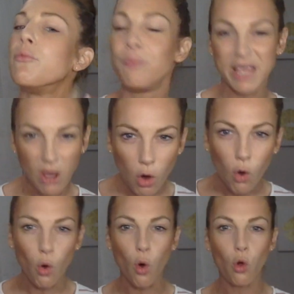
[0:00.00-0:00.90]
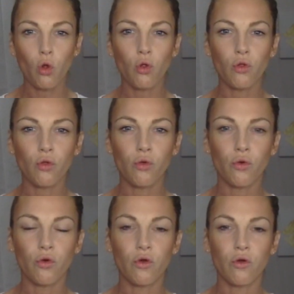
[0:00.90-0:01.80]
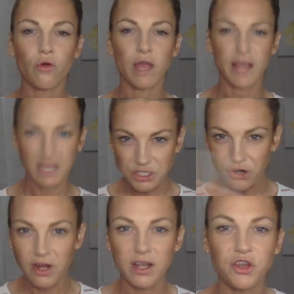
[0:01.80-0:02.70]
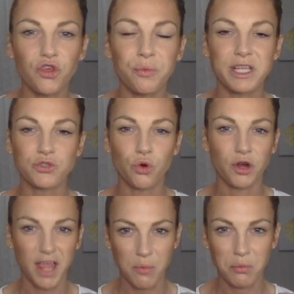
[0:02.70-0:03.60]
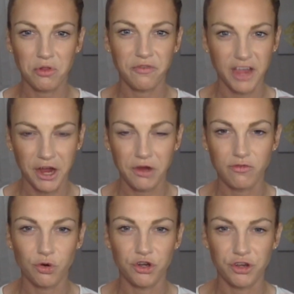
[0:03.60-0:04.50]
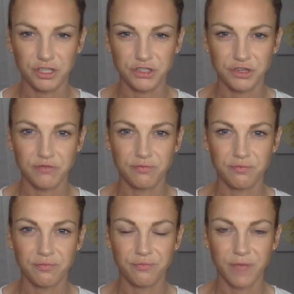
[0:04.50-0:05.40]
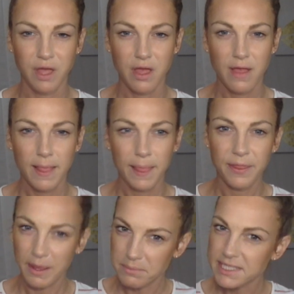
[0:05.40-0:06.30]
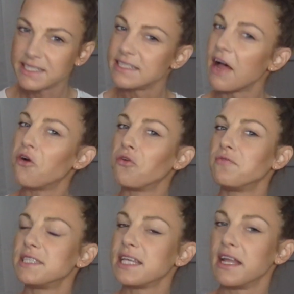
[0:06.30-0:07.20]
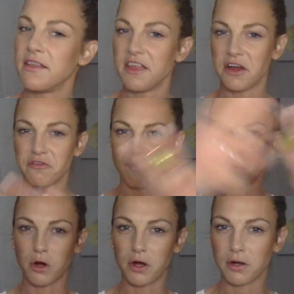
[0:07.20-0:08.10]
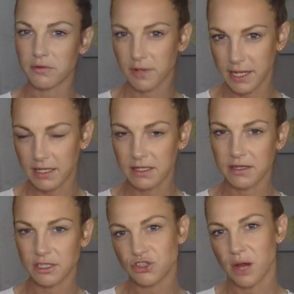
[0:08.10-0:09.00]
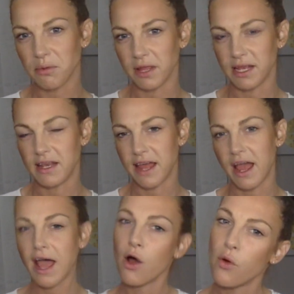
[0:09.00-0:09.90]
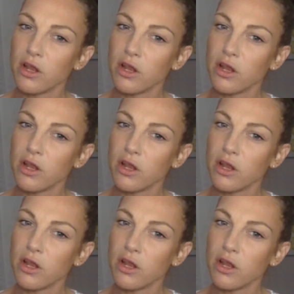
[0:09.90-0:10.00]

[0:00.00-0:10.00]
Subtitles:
be whole and integrated humans who are capable of caring for and nurturing themselves, and therefore like extrapolating that out